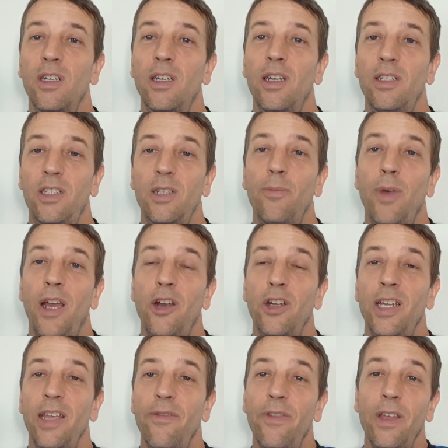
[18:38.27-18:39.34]
And she better
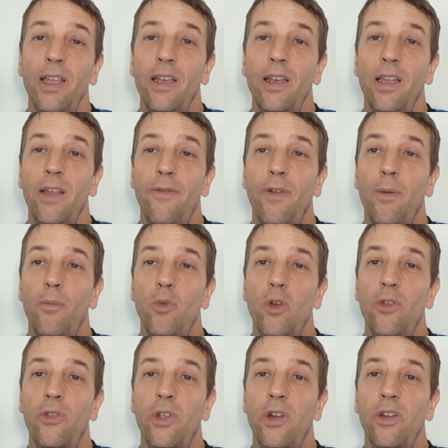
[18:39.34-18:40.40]
give in if I'm real
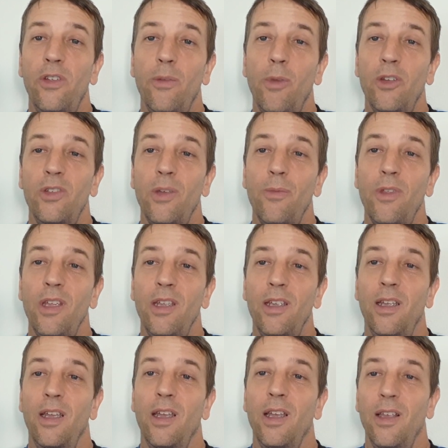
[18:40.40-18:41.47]
serious about something.